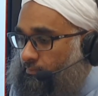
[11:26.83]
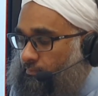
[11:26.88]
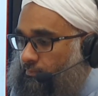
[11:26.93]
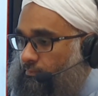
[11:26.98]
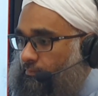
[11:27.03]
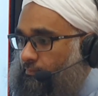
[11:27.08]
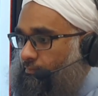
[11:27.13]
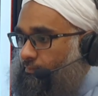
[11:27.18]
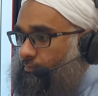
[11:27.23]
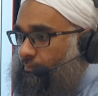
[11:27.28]

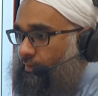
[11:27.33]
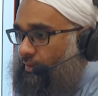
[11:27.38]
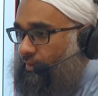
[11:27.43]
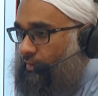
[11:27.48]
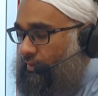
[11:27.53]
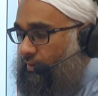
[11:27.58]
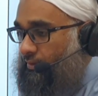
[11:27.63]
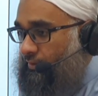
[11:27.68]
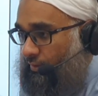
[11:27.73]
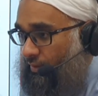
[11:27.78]

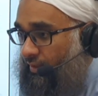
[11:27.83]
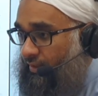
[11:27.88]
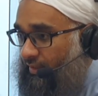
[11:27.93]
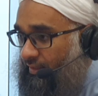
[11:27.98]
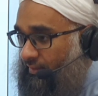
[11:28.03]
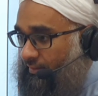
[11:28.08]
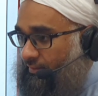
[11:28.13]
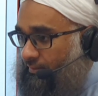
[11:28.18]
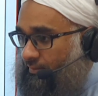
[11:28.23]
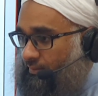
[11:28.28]
You got it?
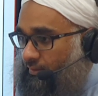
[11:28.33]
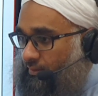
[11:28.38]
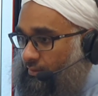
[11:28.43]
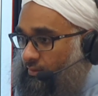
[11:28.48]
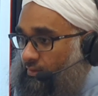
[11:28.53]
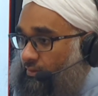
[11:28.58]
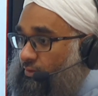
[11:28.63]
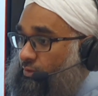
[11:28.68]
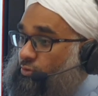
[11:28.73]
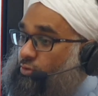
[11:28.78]

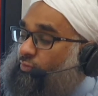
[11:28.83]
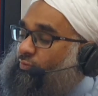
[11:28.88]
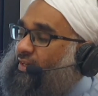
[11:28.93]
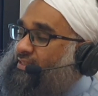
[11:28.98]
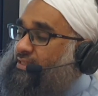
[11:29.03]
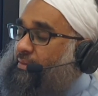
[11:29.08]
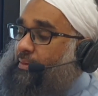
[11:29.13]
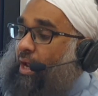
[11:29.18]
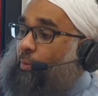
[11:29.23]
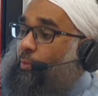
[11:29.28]
So for
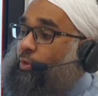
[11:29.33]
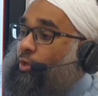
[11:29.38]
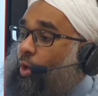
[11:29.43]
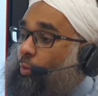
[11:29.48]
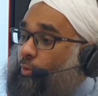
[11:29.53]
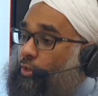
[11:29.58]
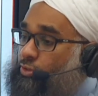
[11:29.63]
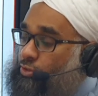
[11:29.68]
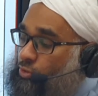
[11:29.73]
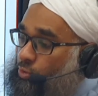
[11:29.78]
example, I will not
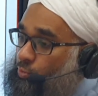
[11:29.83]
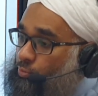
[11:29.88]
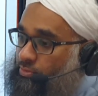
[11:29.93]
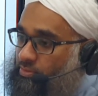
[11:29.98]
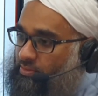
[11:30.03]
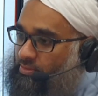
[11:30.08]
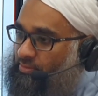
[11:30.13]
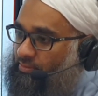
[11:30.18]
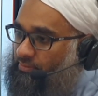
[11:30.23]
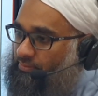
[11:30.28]
wear
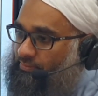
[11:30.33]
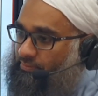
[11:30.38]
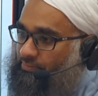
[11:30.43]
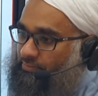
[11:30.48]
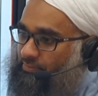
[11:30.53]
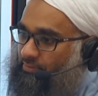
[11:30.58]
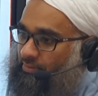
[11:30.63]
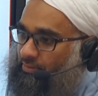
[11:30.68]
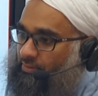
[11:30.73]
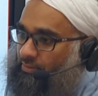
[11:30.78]
shoes.
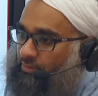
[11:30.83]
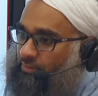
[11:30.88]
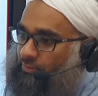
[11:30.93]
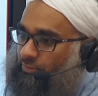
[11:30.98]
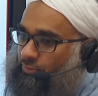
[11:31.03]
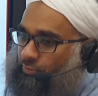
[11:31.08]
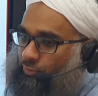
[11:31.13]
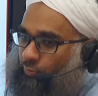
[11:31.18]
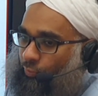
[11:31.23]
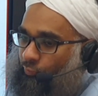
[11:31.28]

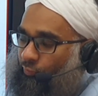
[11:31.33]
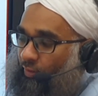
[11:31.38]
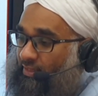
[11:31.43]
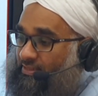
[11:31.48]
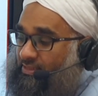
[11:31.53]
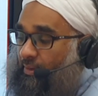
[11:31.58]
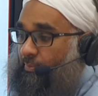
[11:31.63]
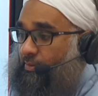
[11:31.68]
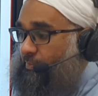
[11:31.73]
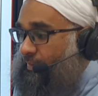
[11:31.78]
So for
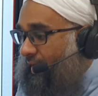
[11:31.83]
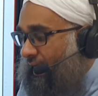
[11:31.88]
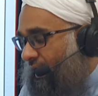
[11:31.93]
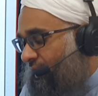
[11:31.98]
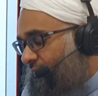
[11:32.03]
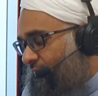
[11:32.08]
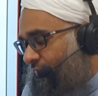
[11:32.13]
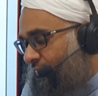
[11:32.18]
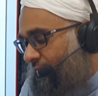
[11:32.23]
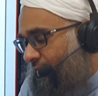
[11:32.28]
example, you might
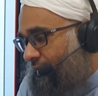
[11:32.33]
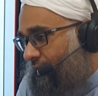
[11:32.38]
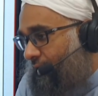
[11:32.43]
have